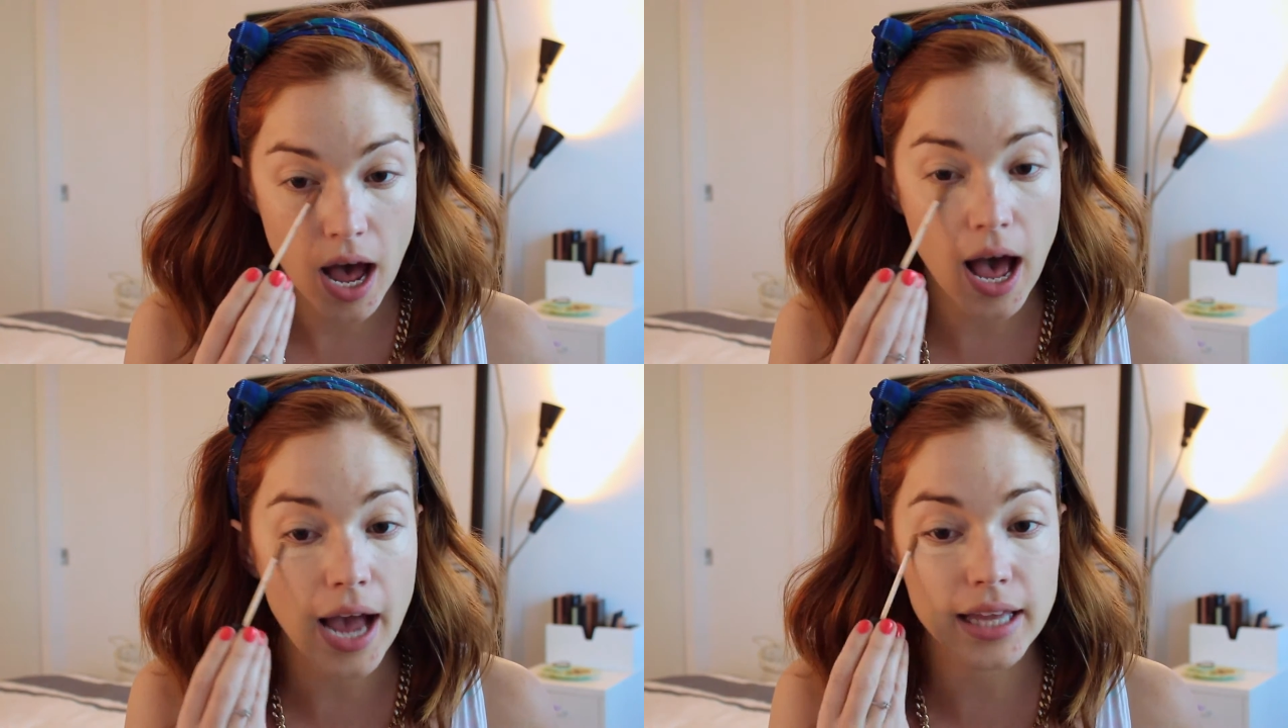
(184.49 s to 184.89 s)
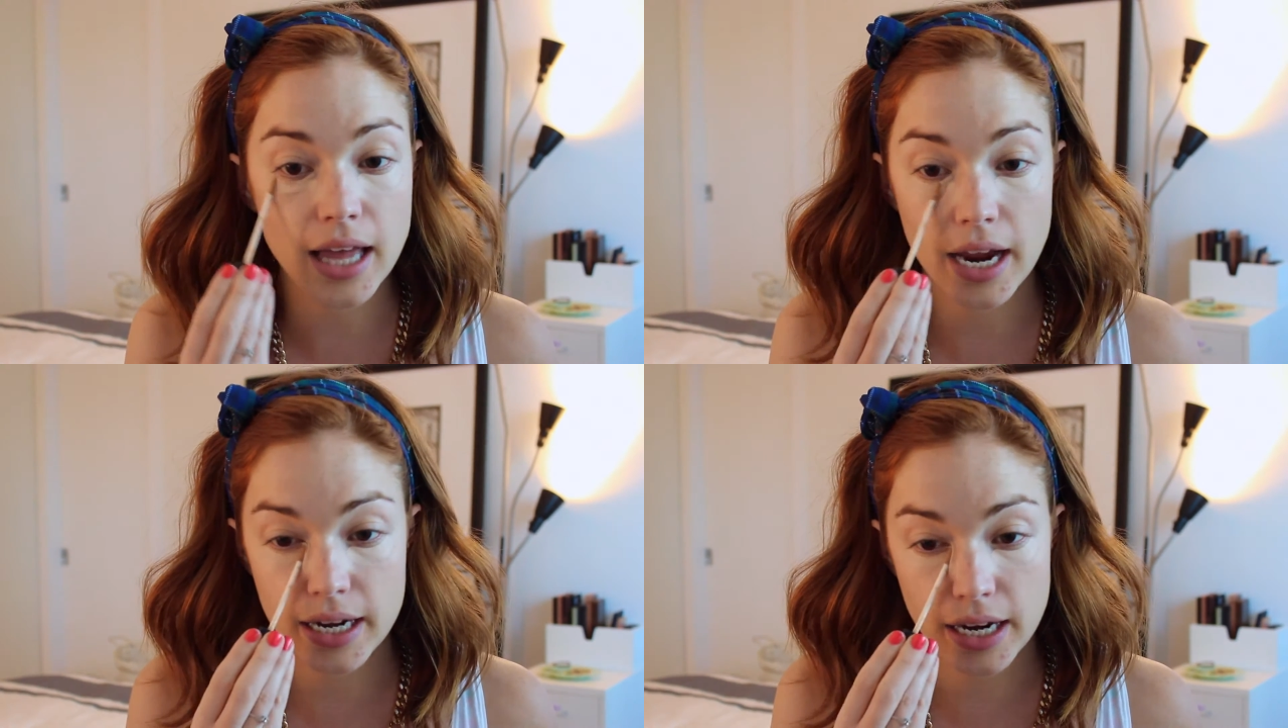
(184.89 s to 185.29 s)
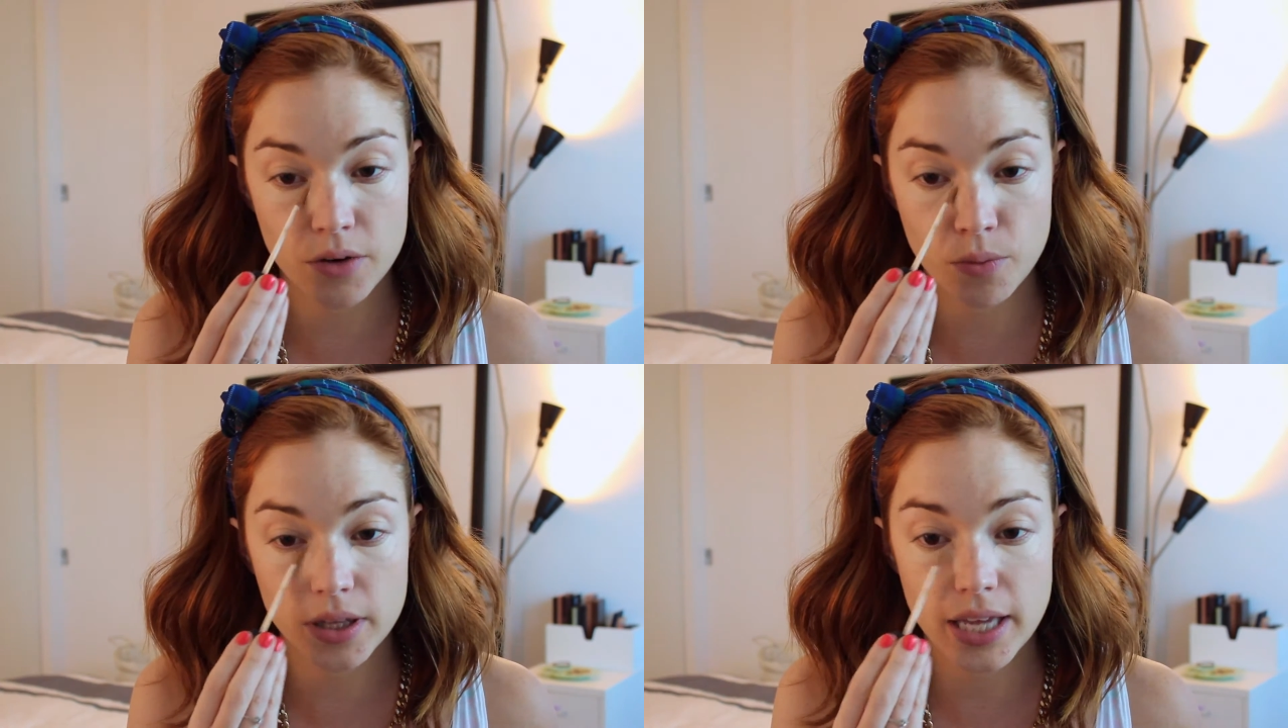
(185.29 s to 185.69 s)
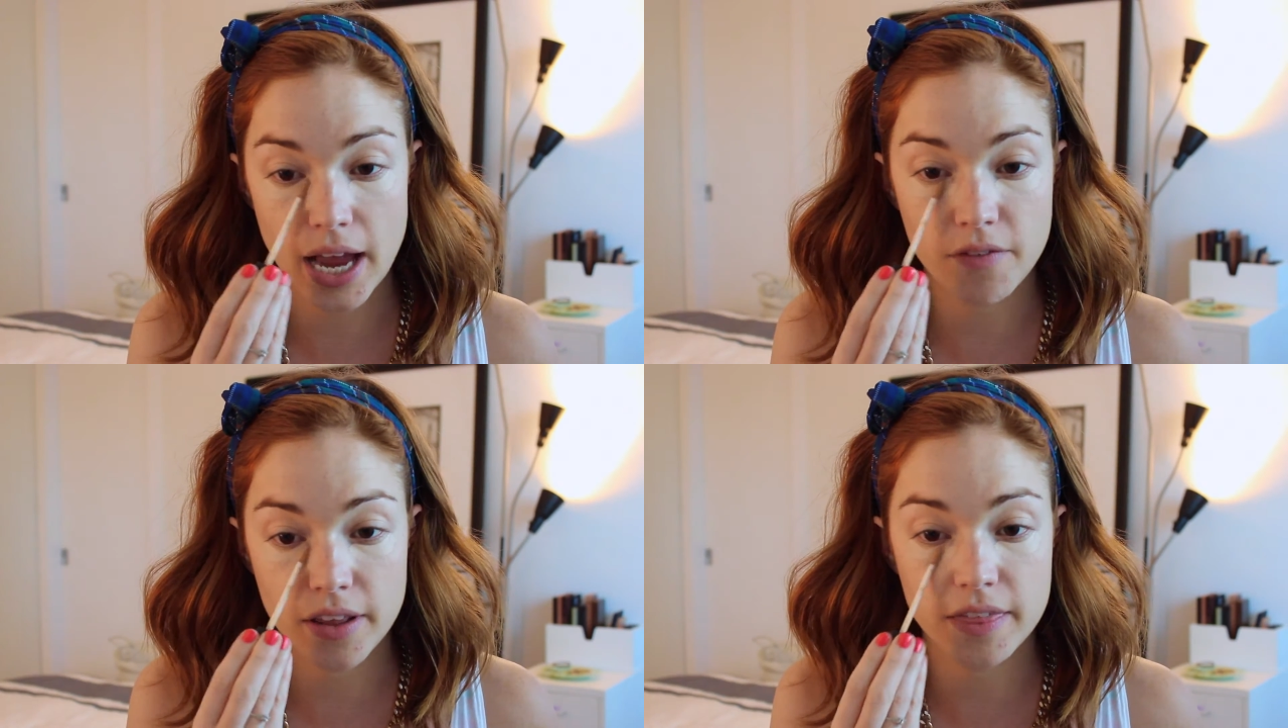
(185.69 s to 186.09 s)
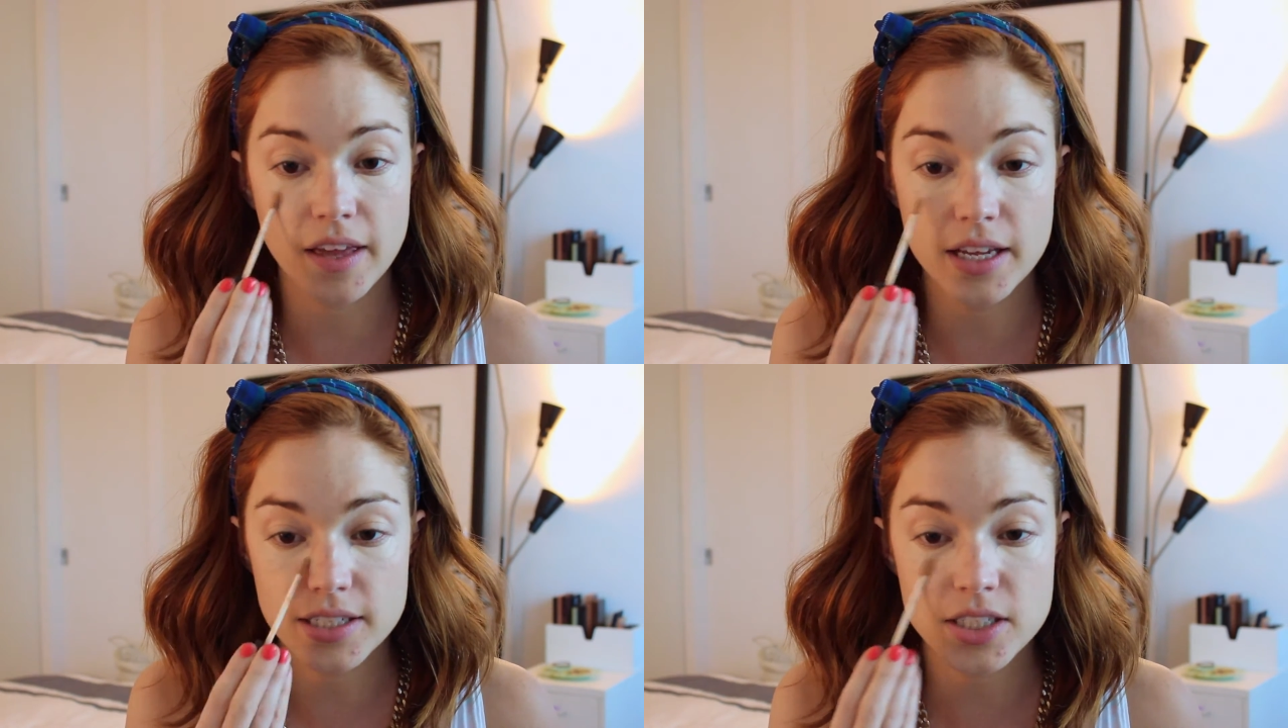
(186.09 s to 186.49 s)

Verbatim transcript: highlighting, really everything.